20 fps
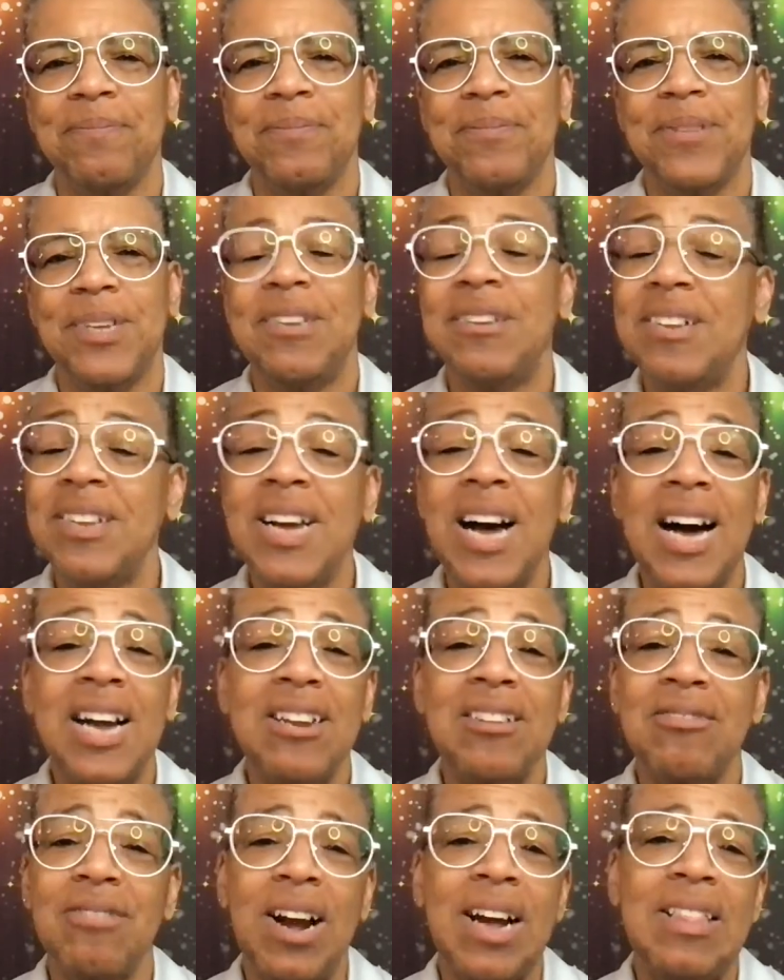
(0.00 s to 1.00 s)
You see, God
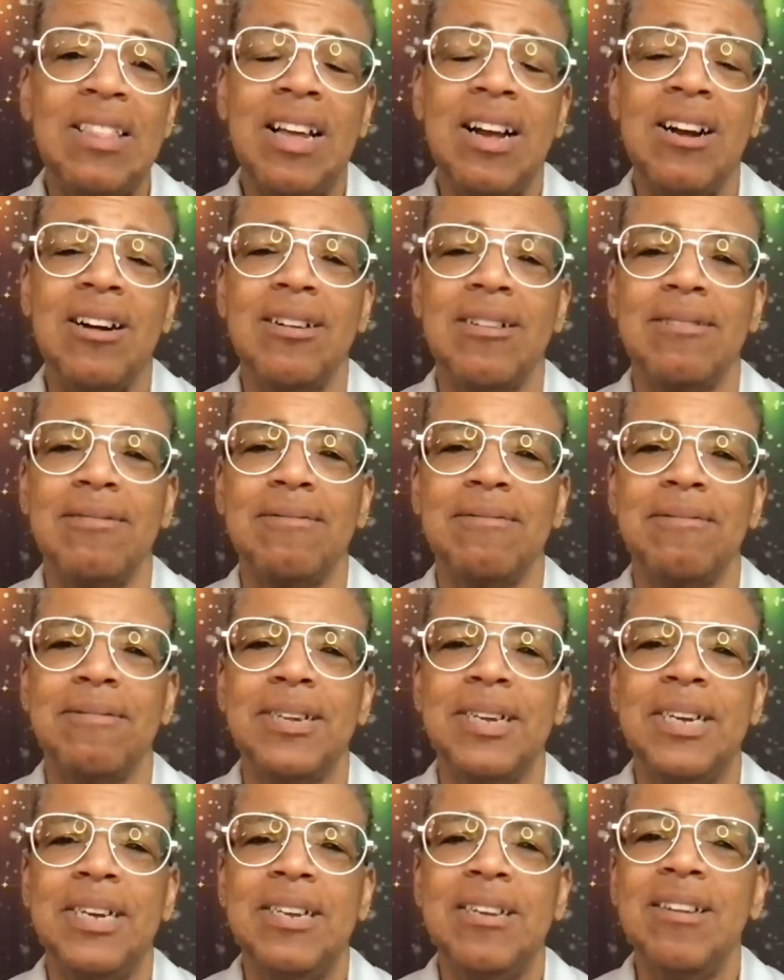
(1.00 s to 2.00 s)
is right there
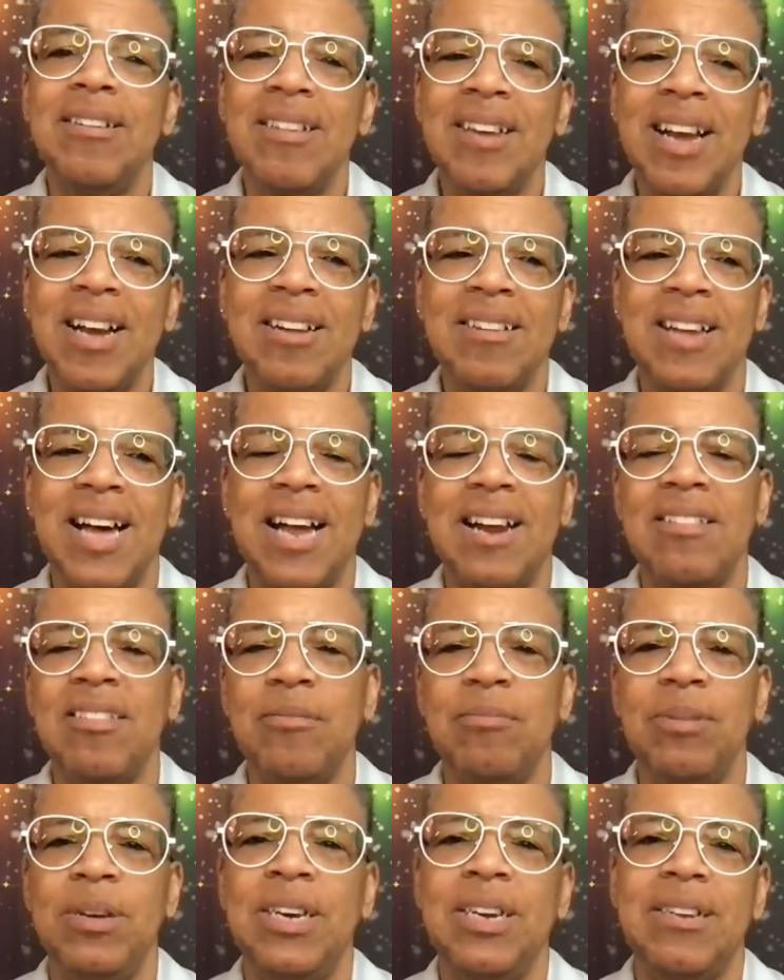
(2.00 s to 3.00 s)
to take us out of the
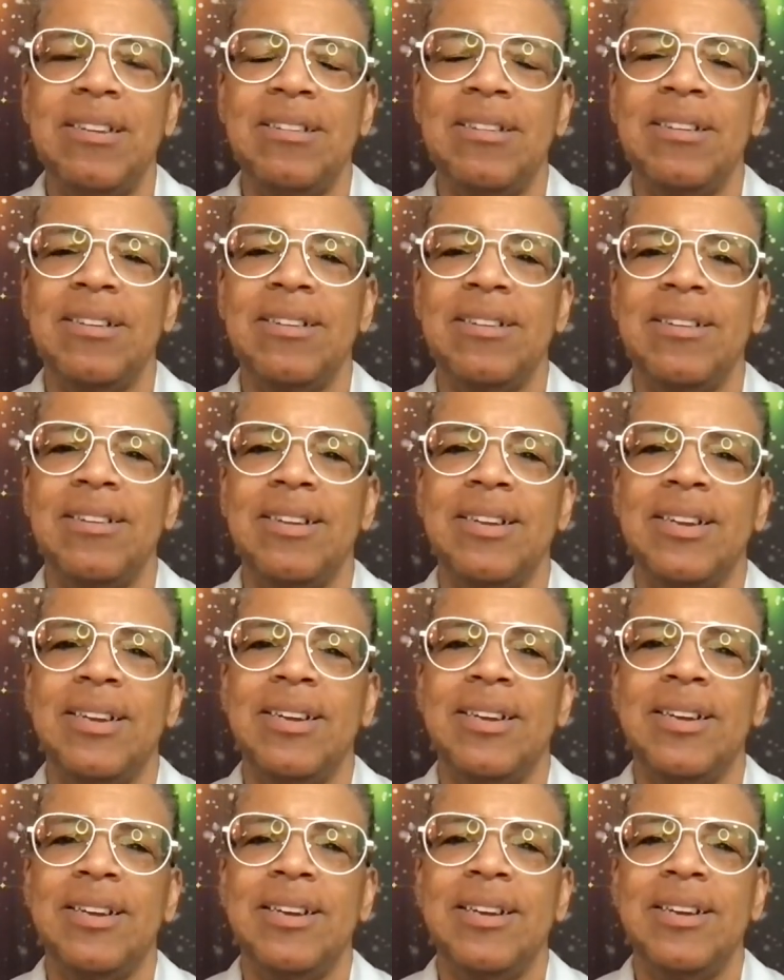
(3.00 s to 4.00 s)
pit.
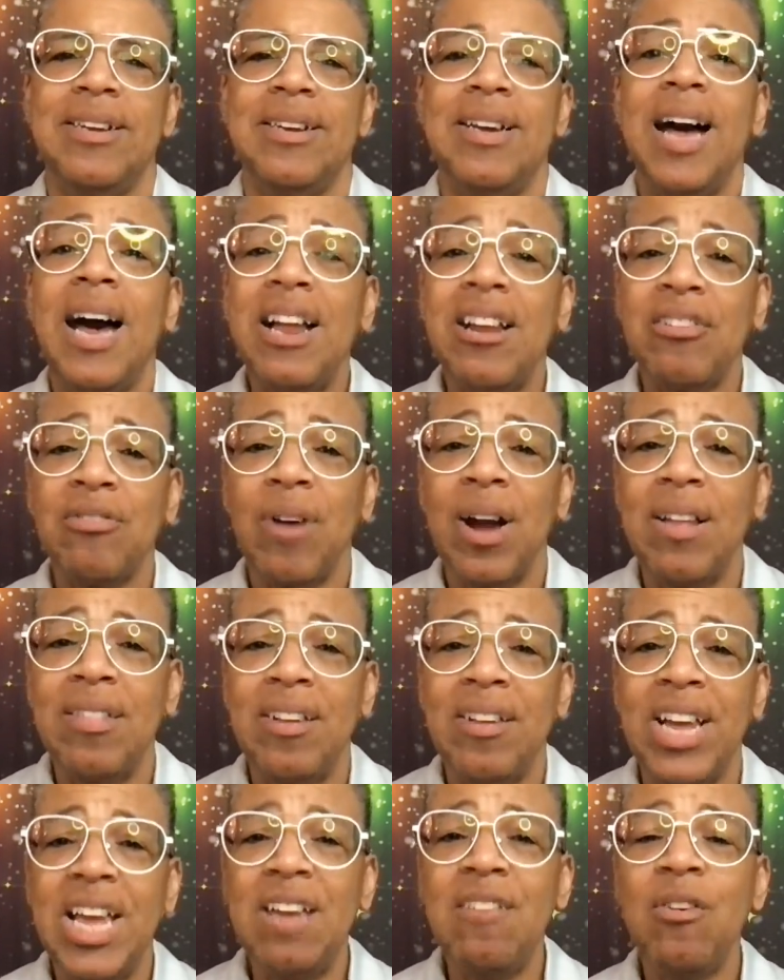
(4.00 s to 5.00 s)
God is right
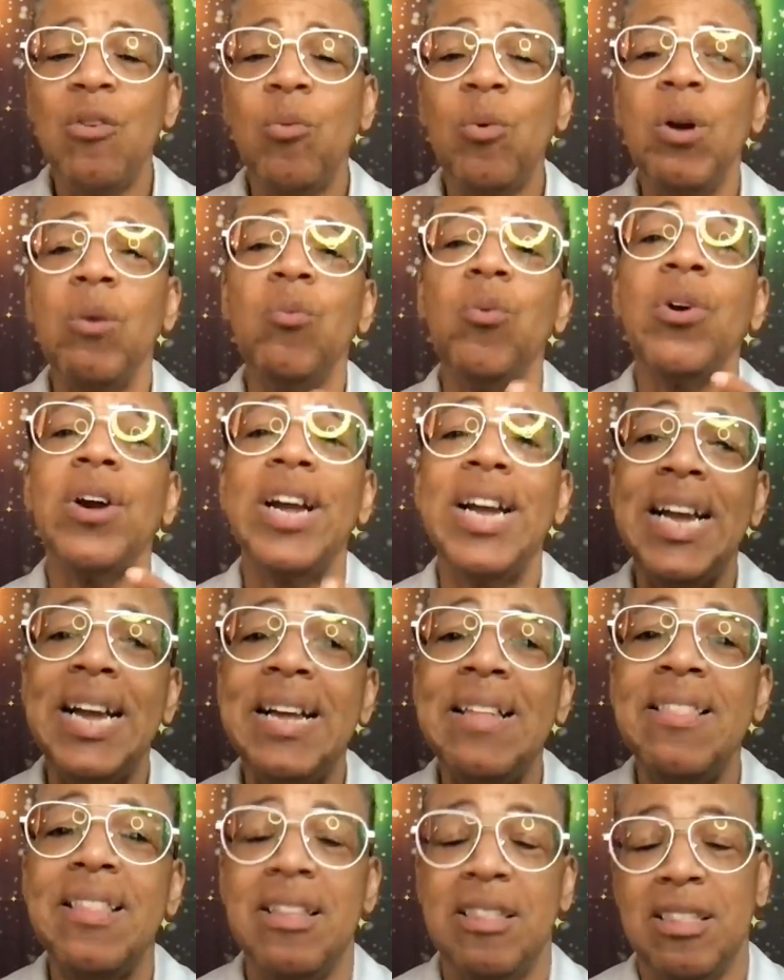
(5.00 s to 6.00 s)
there even when we're
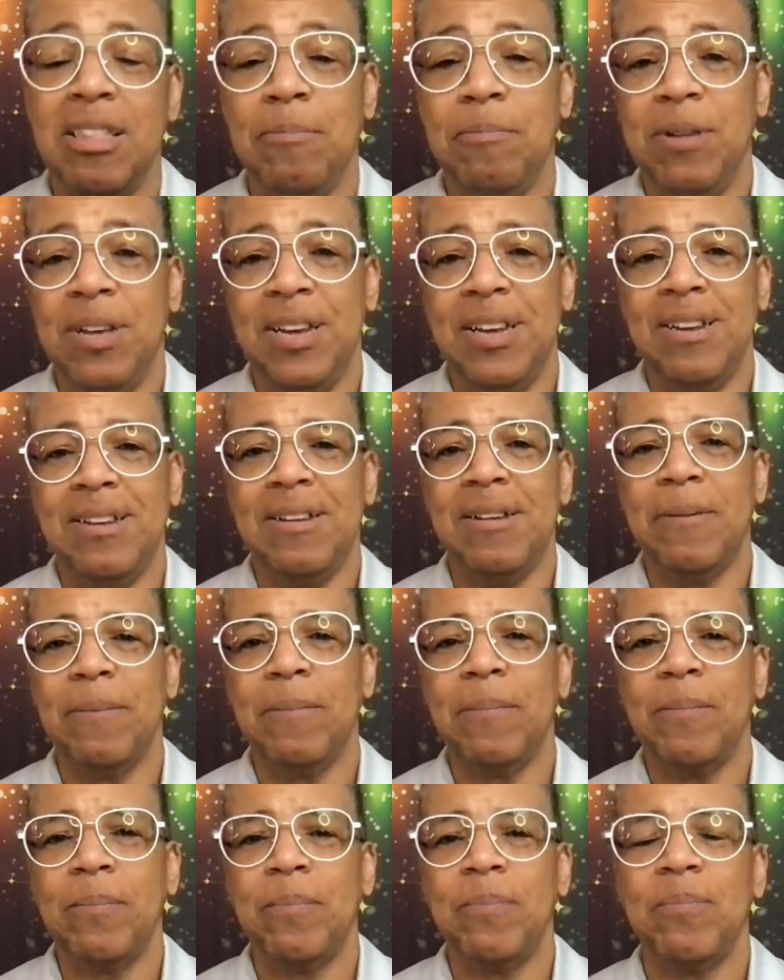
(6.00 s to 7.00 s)
in the pit
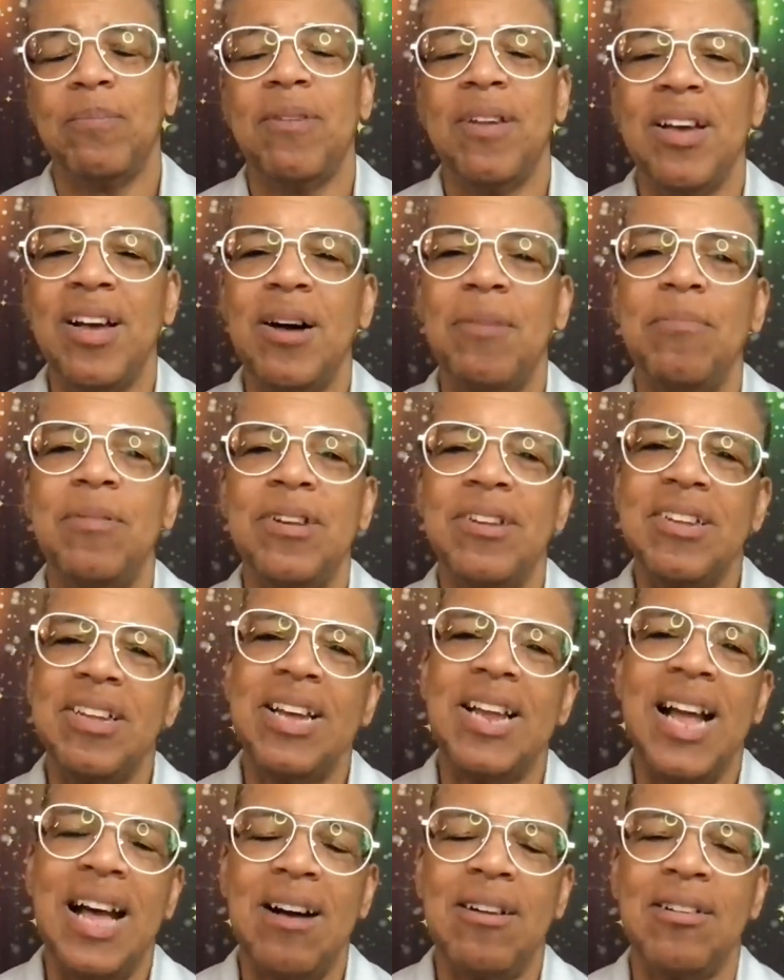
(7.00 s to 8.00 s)
to help us
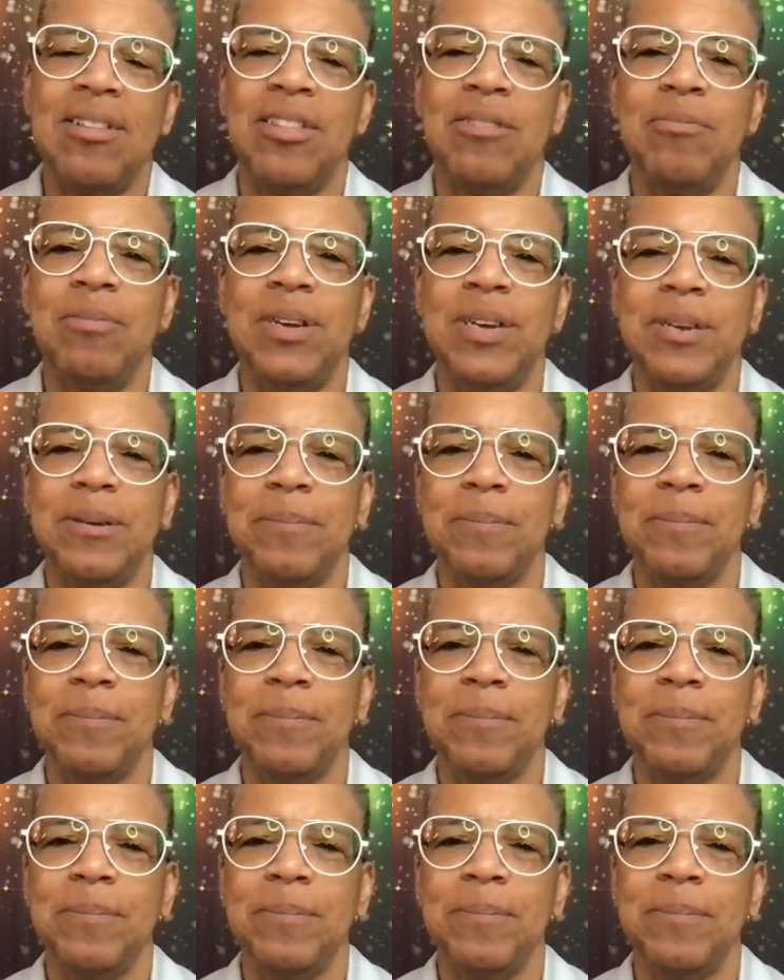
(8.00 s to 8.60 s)
get out of the pit.